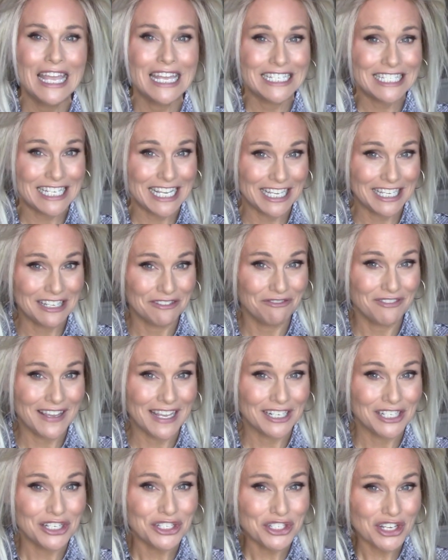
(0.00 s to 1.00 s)
Take
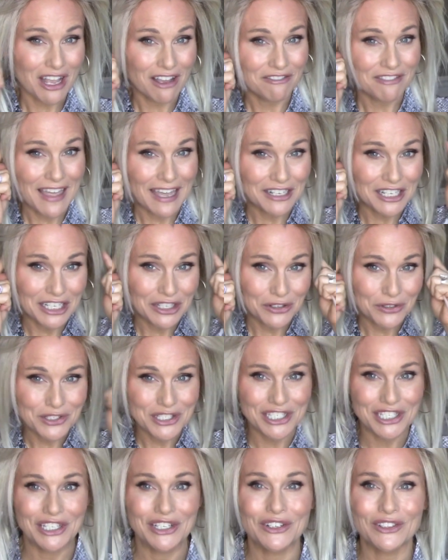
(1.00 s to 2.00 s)
advantage of that ear
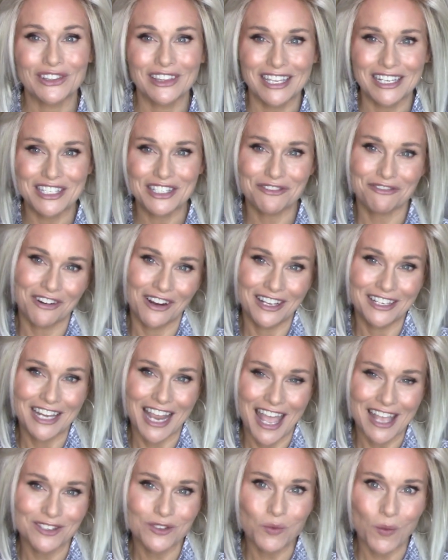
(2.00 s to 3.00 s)
to ear lace front
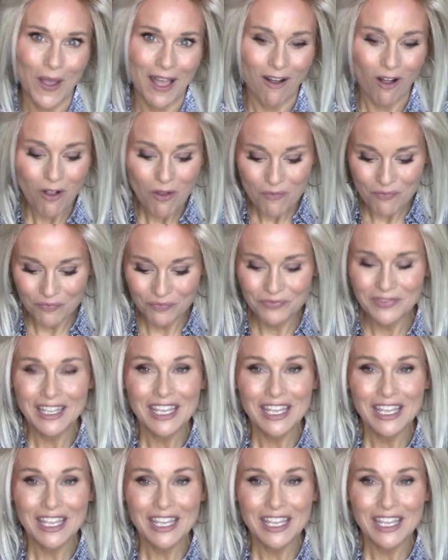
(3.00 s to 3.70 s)
as well.